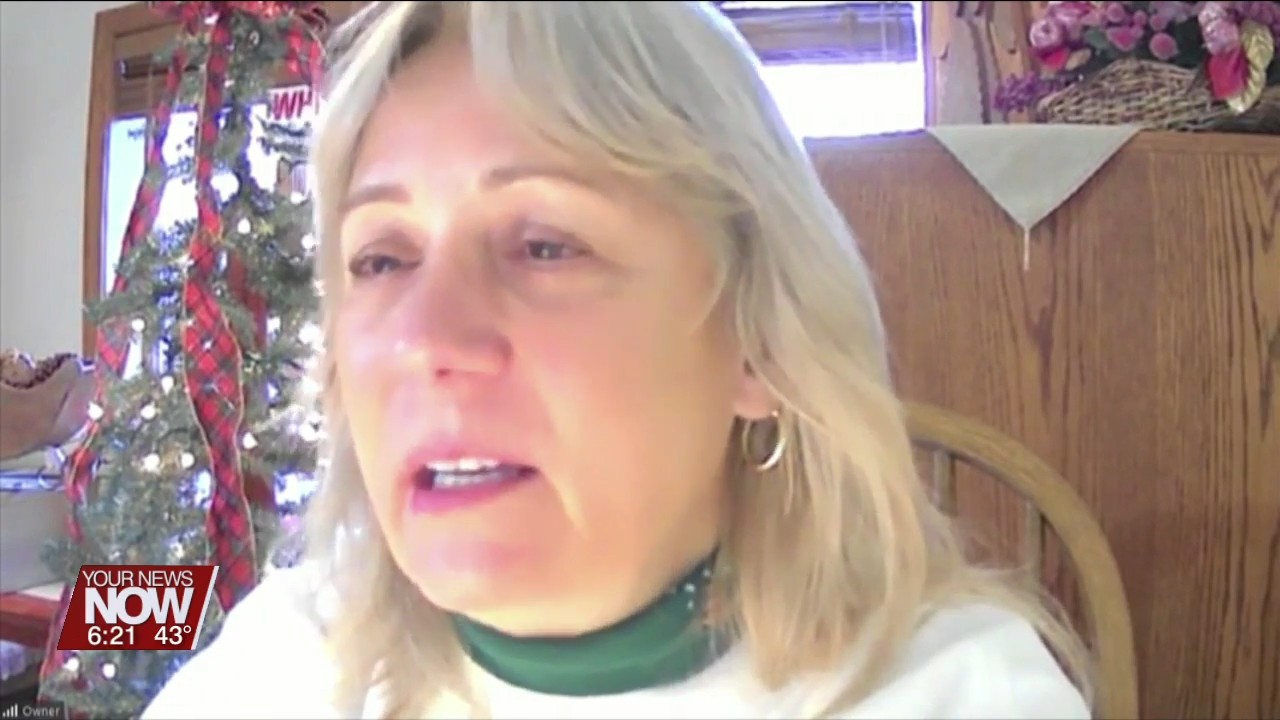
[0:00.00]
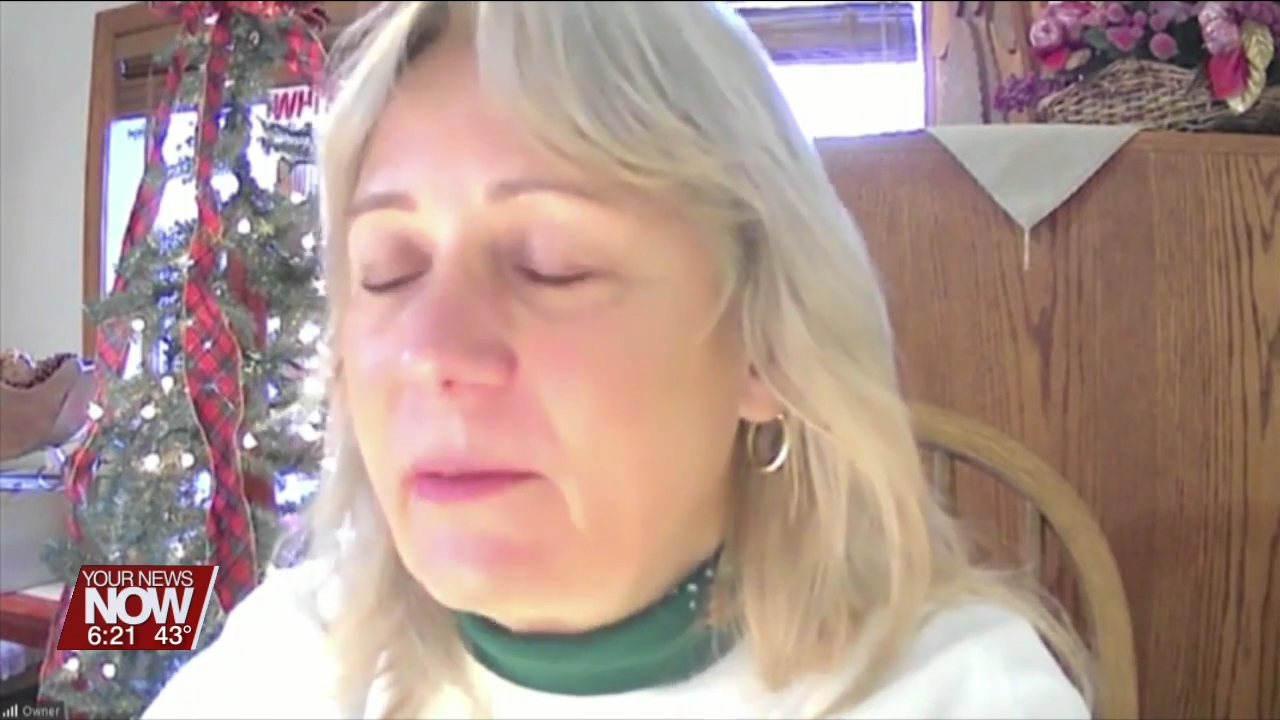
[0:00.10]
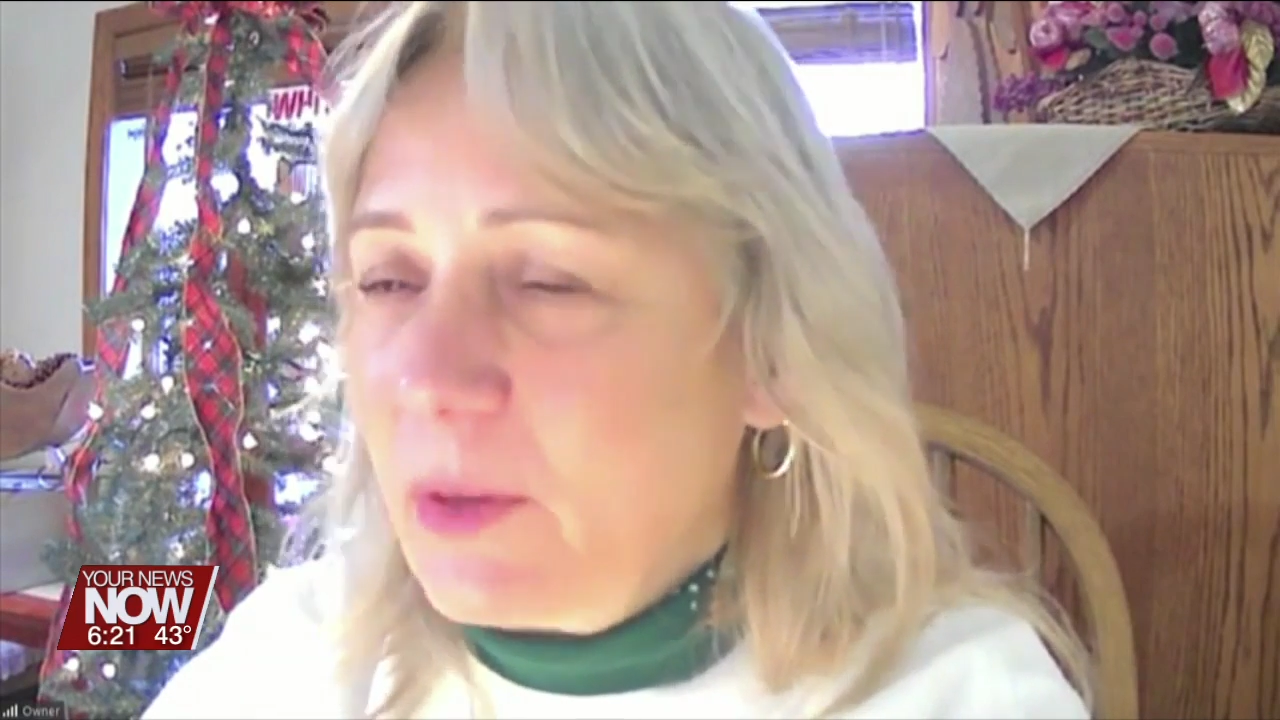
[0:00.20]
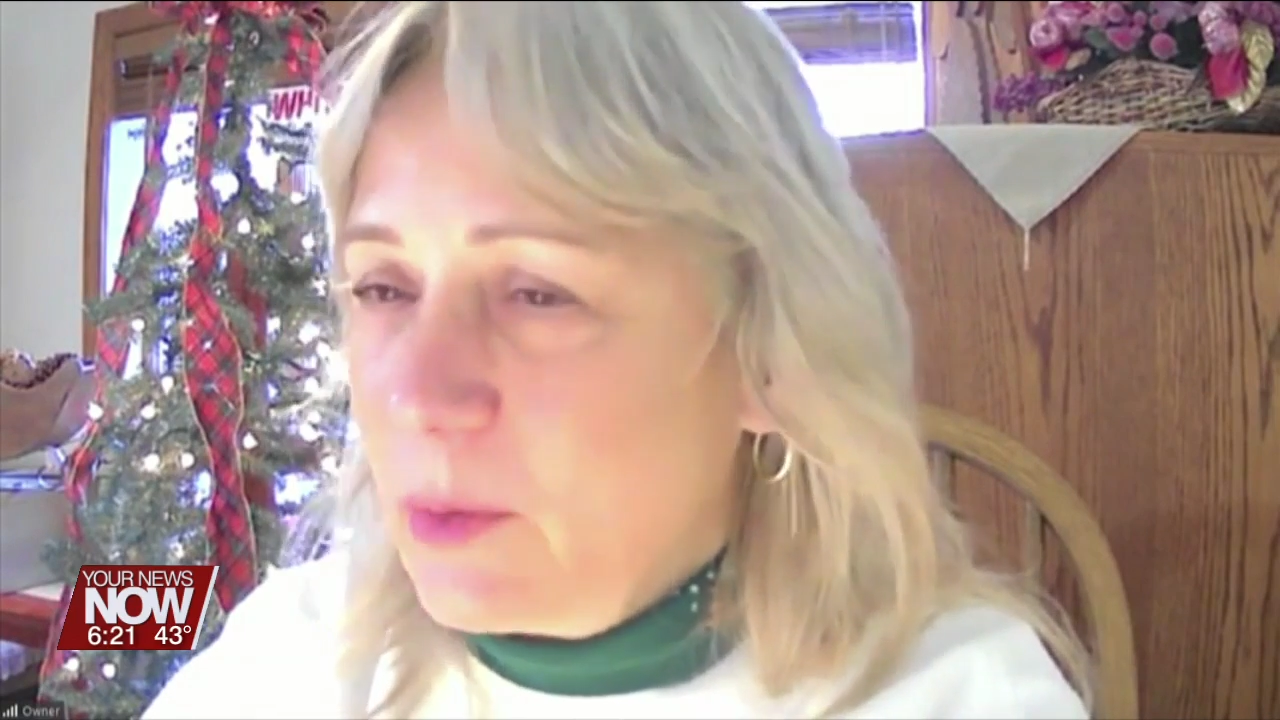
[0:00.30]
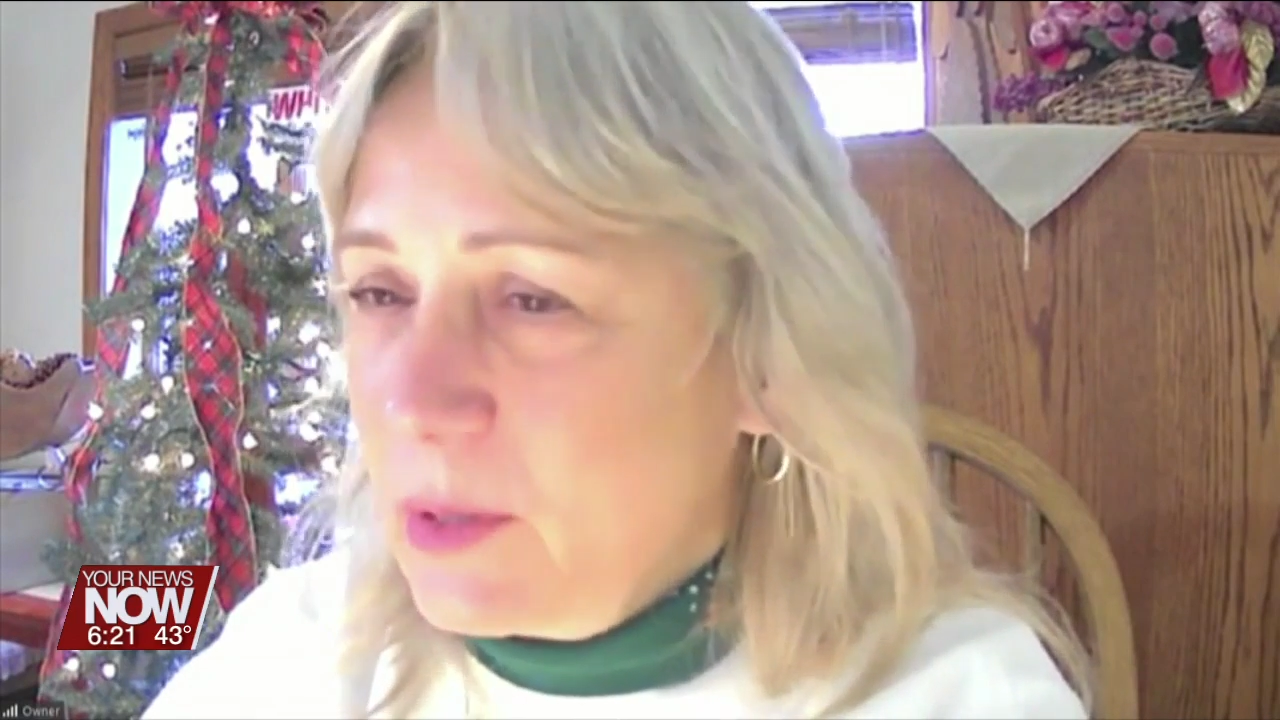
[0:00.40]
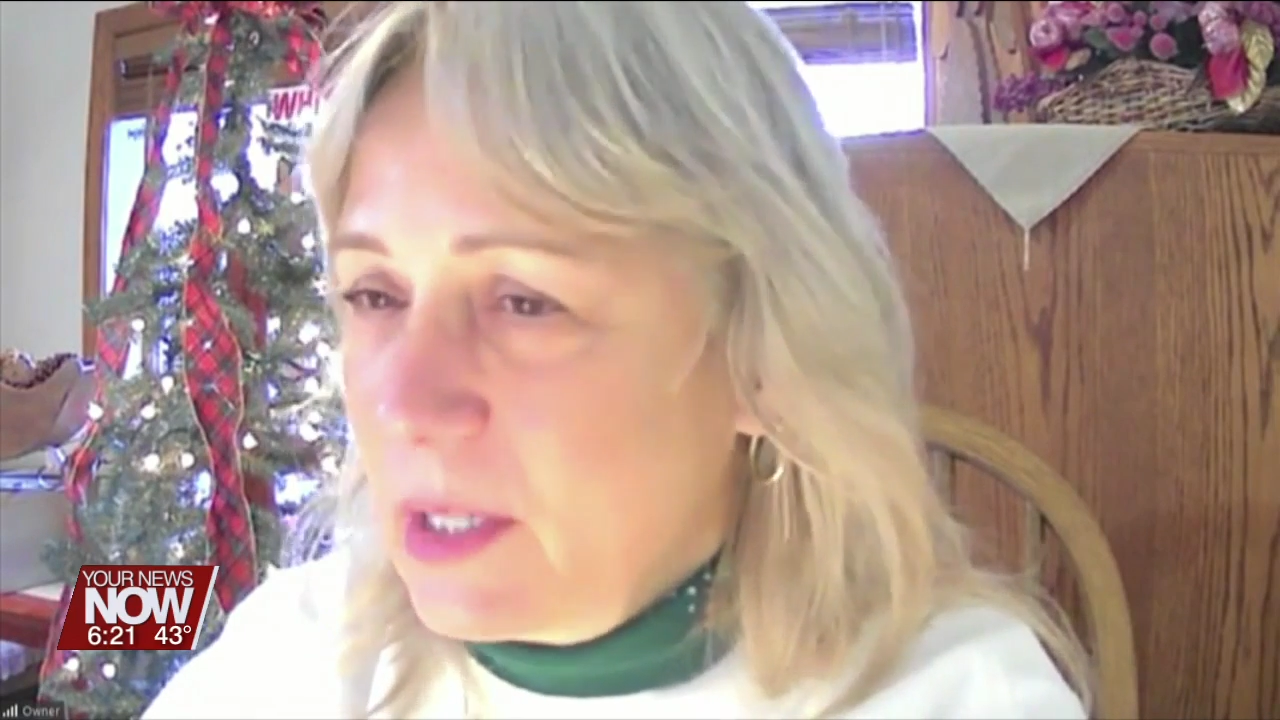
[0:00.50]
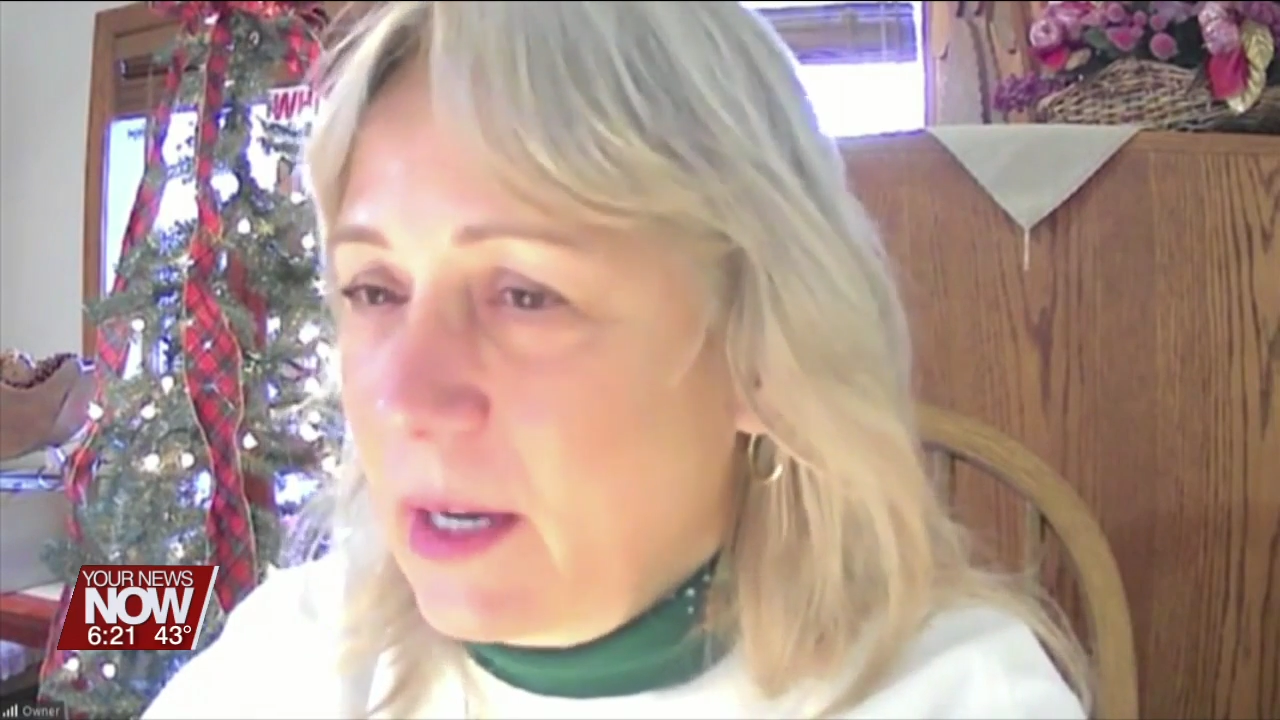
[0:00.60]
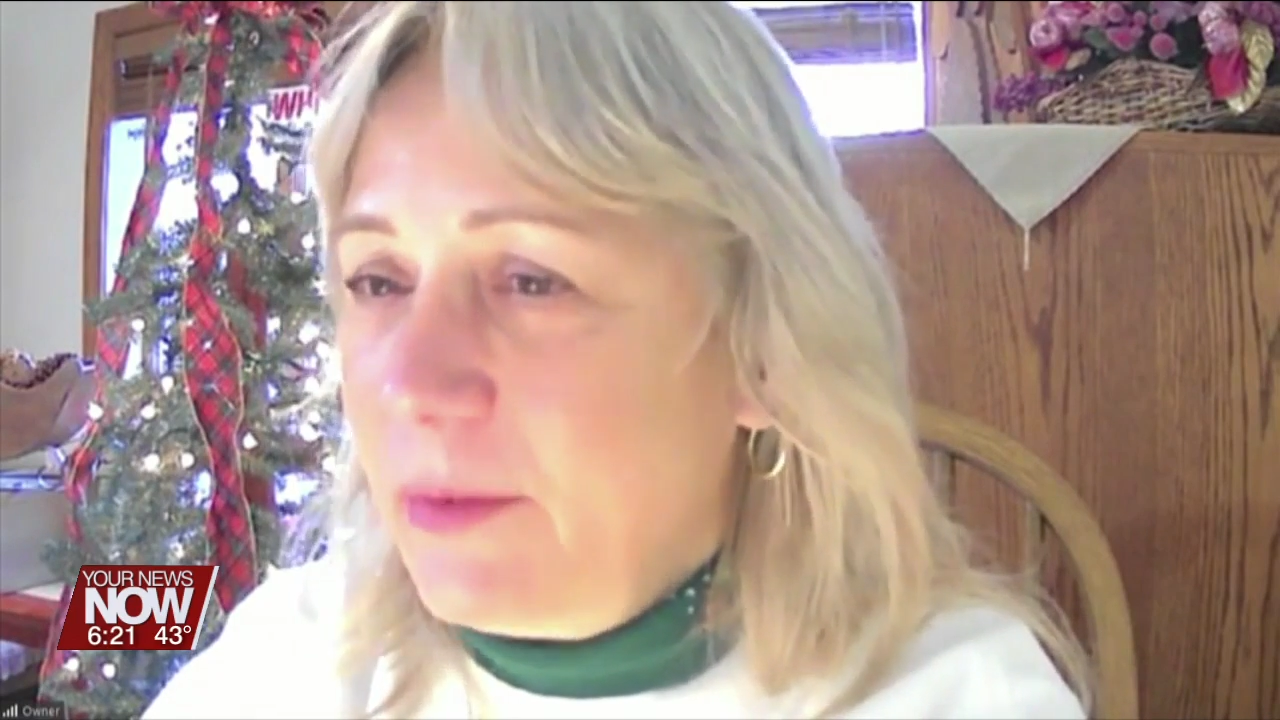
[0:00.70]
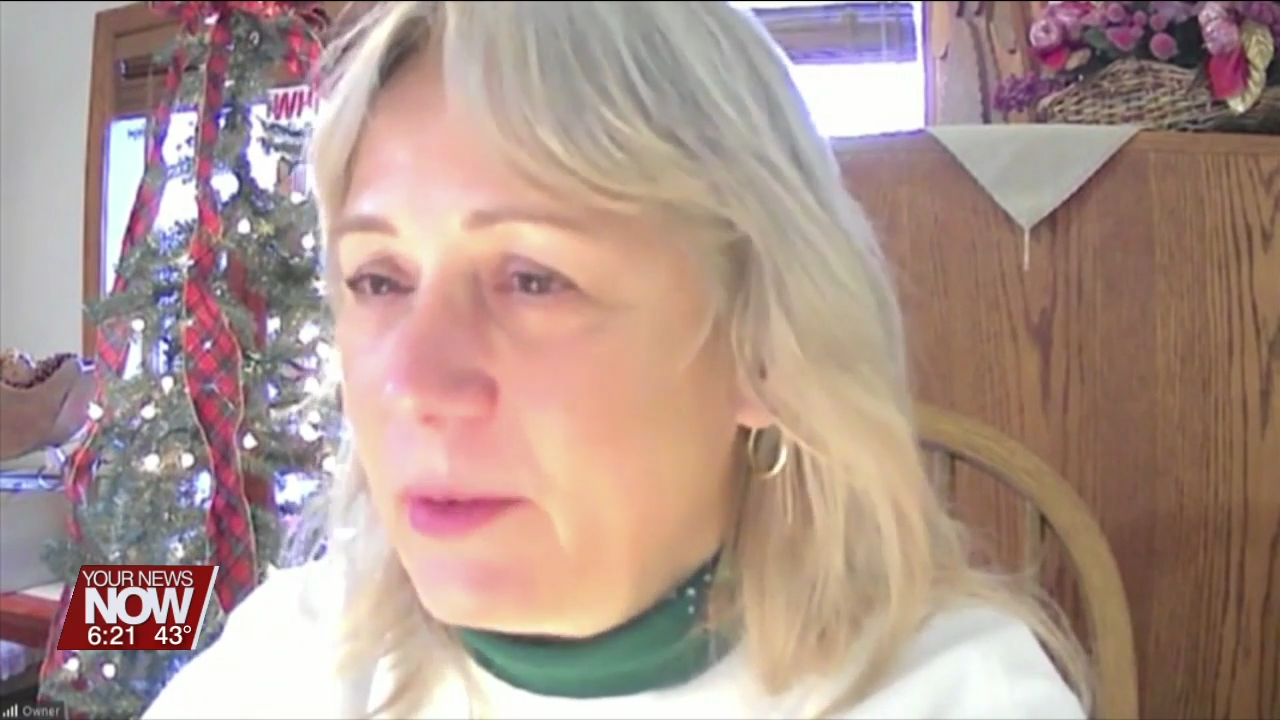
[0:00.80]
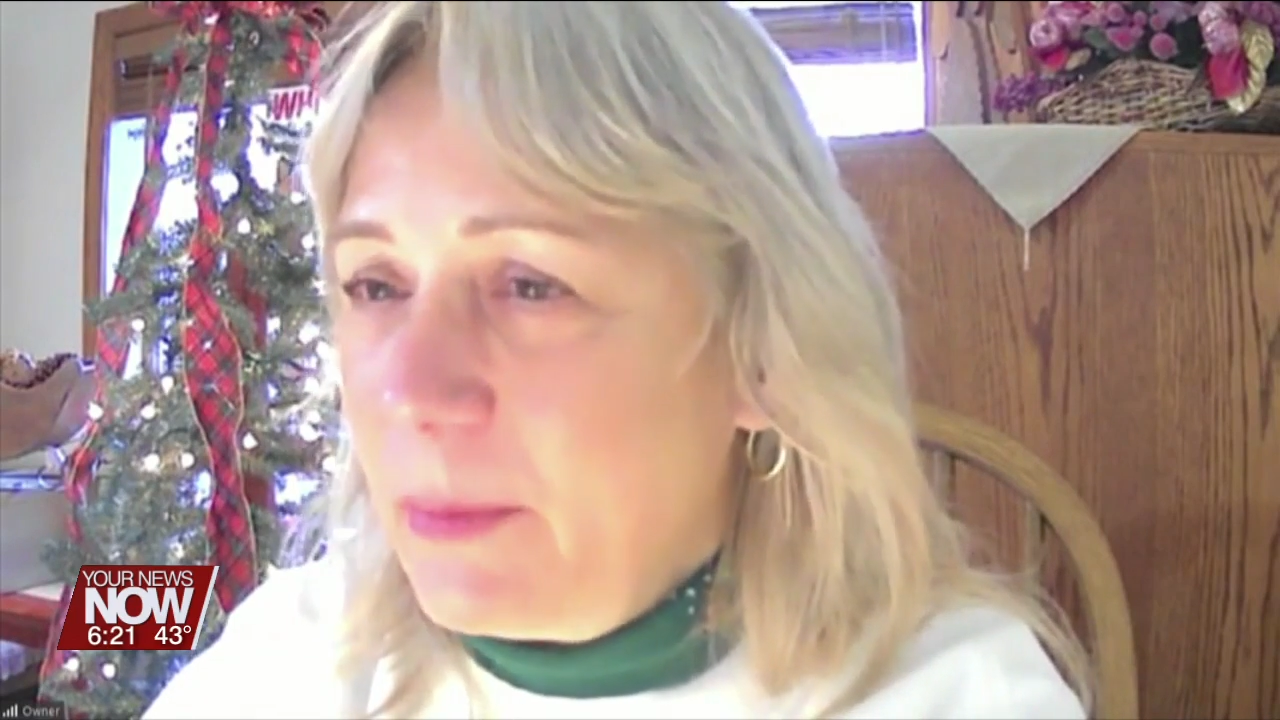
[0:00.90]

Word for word: and if there was enough